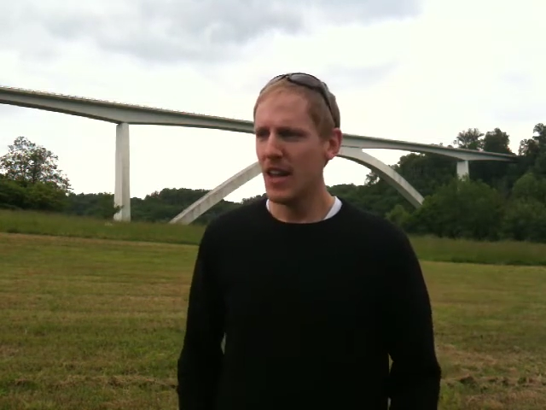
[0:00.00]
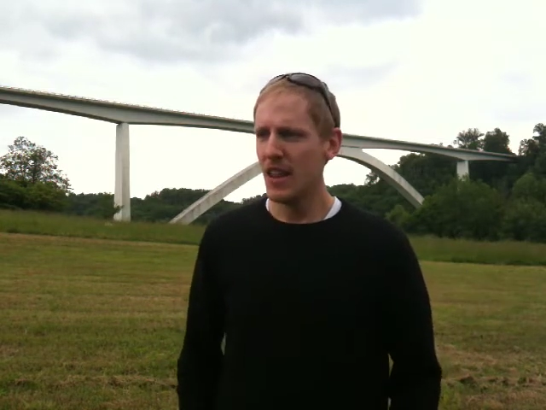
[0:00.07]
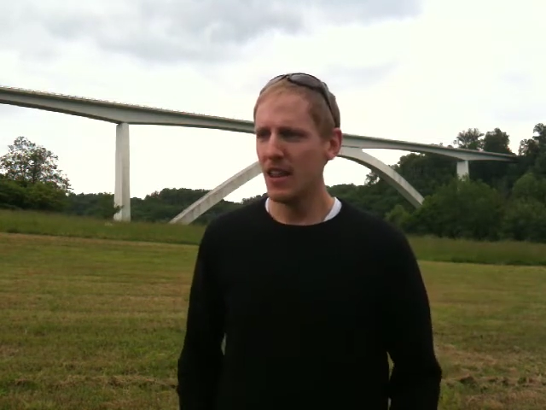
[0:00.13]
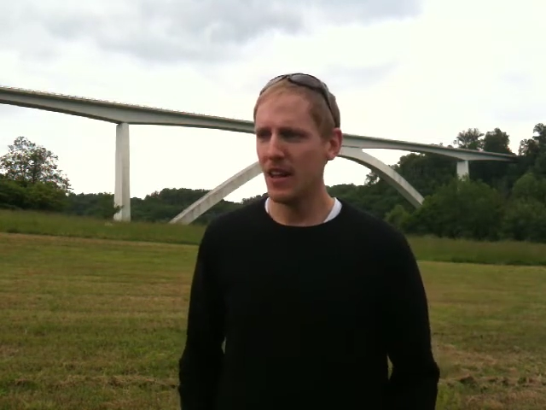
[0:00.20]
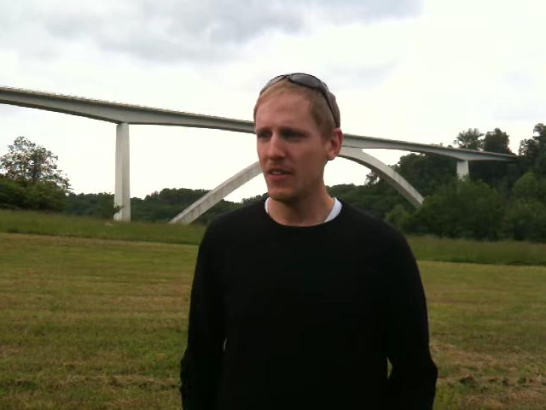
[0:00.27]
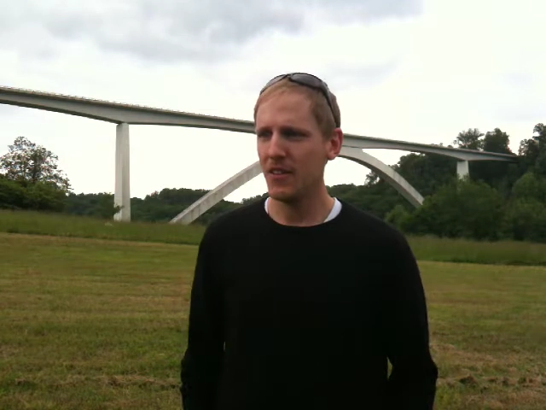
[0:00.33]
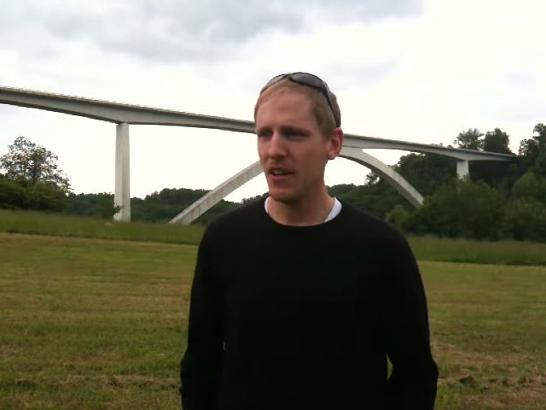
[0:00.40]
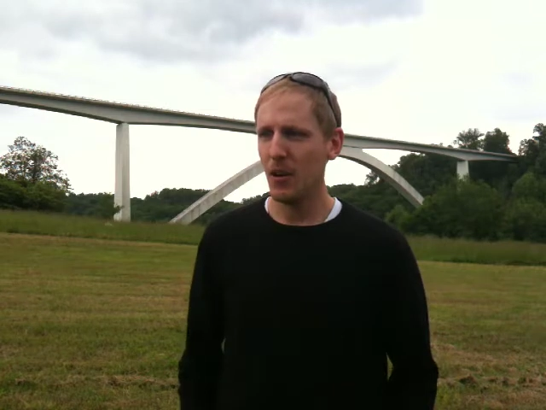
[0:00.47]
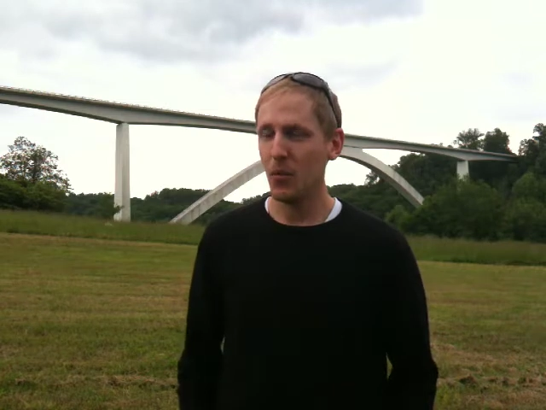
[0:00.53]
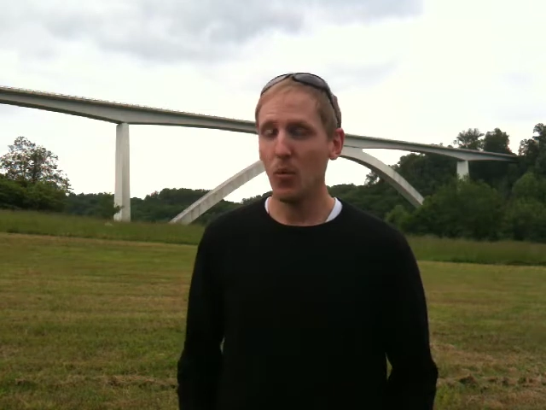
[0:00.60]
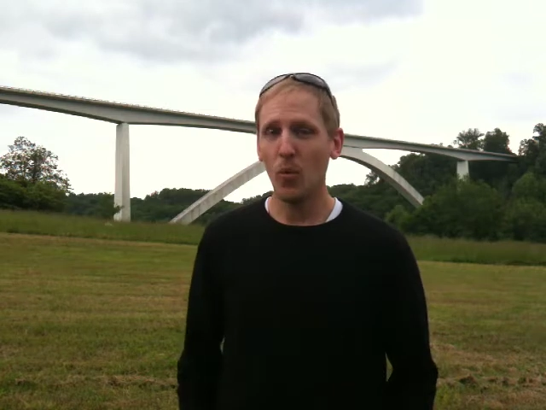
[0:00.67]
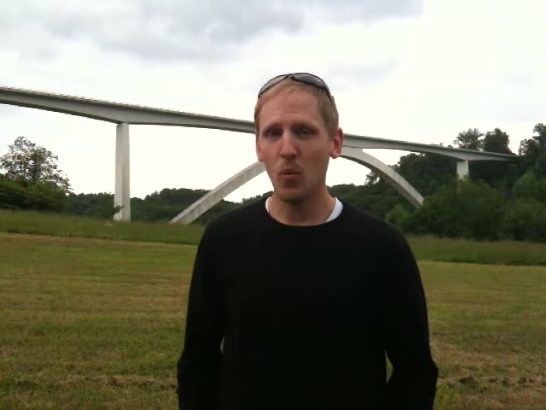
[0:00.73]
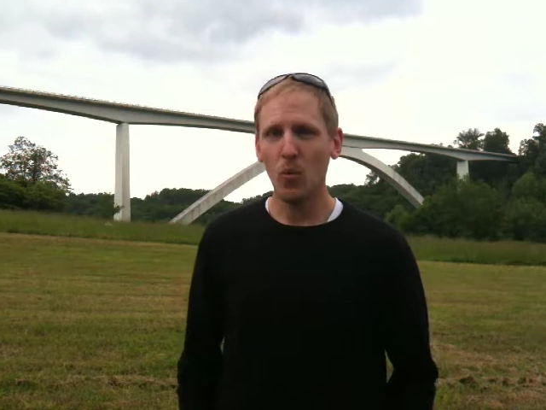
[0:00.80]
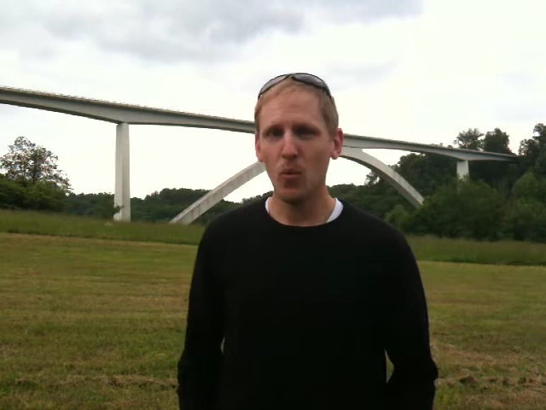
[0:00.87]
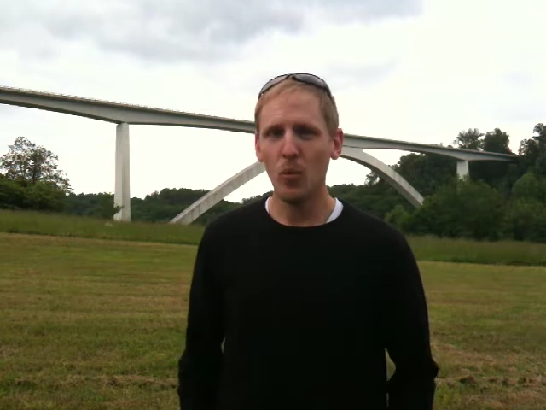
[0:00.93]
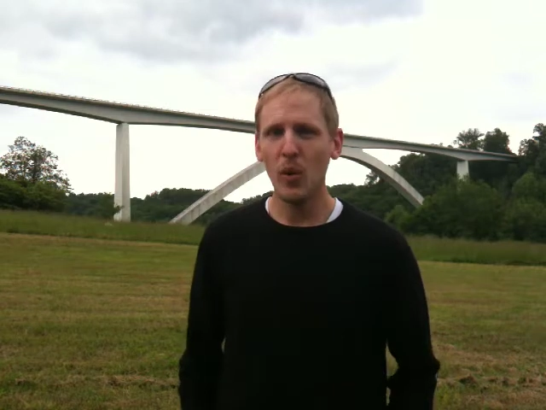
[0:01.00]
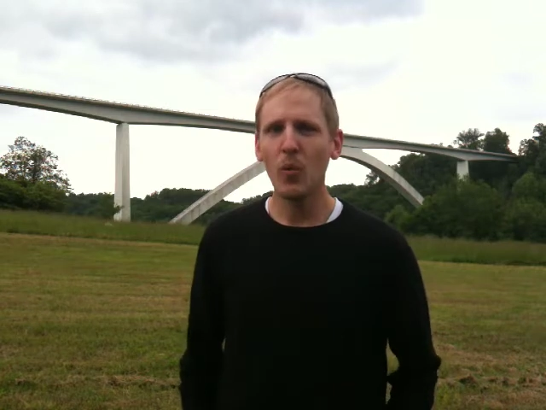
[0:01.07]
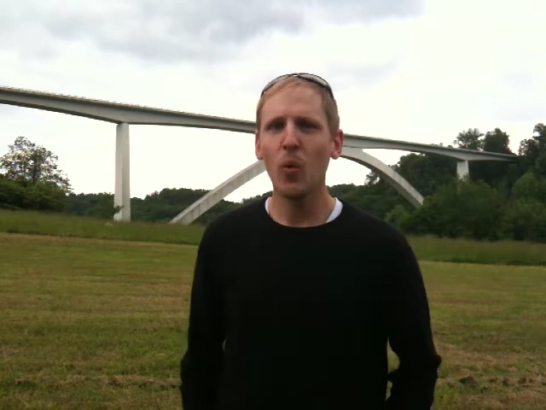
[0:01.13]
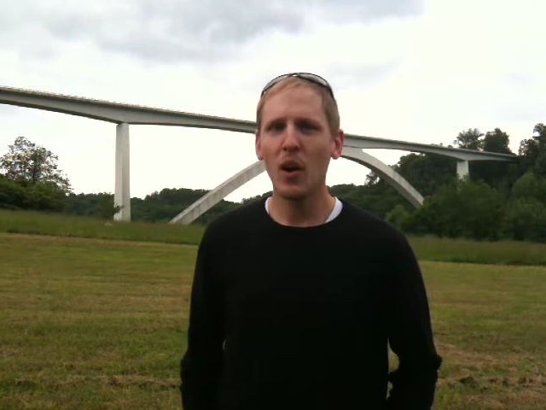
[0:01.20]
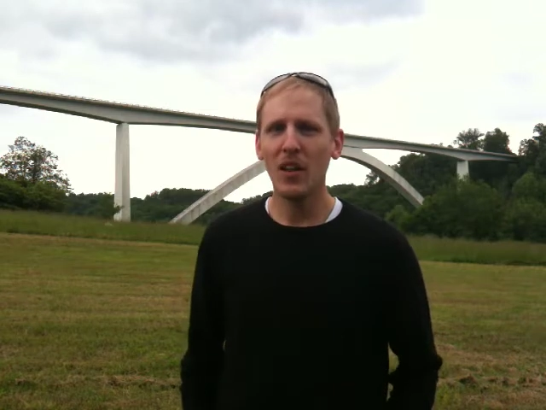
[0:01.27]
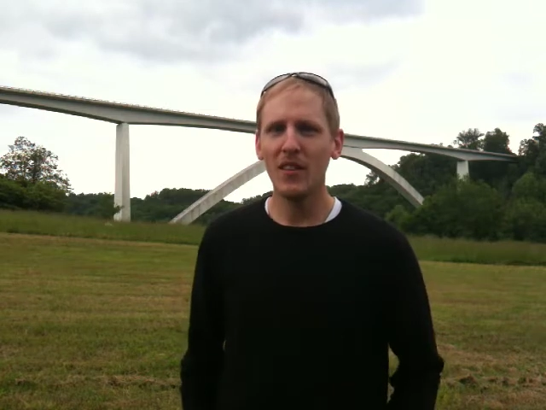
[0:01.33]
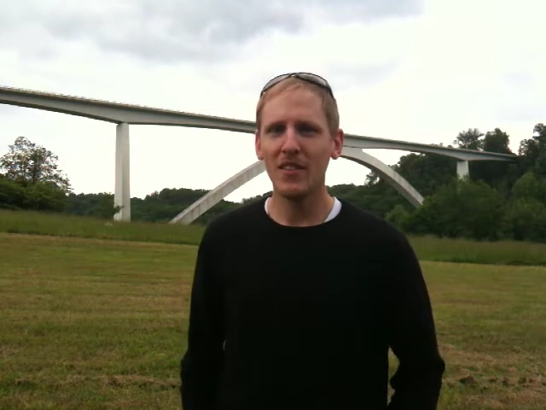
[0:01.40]
that we
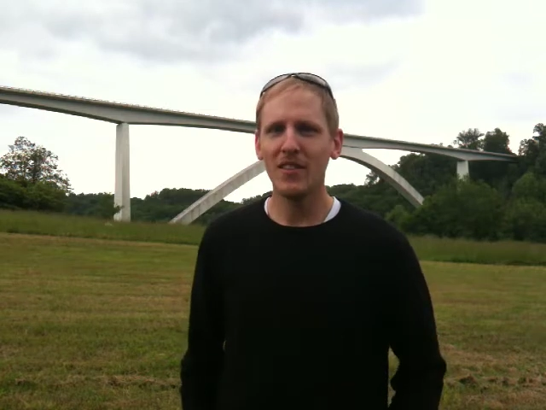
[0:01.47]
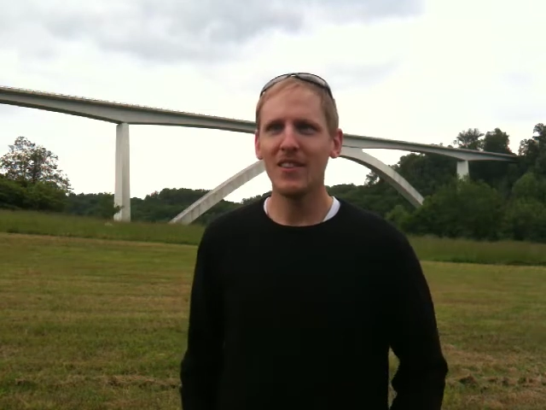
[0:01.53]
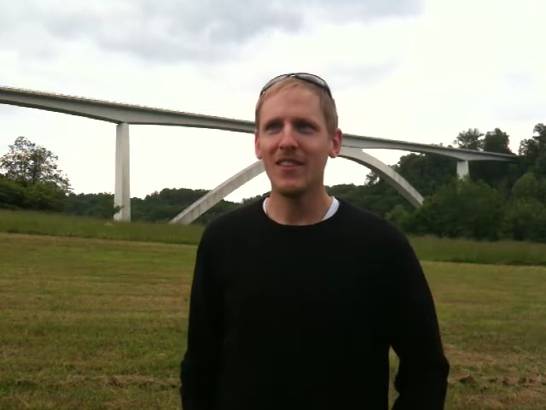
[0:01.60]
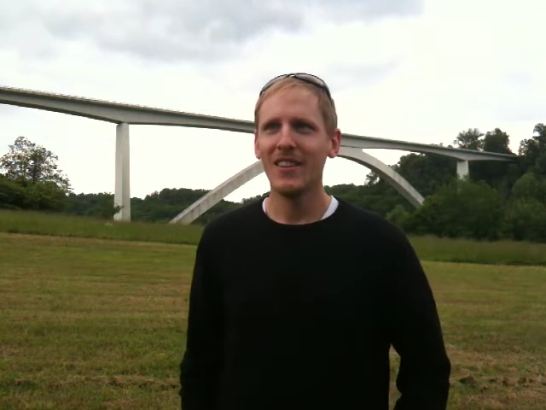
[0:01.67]
want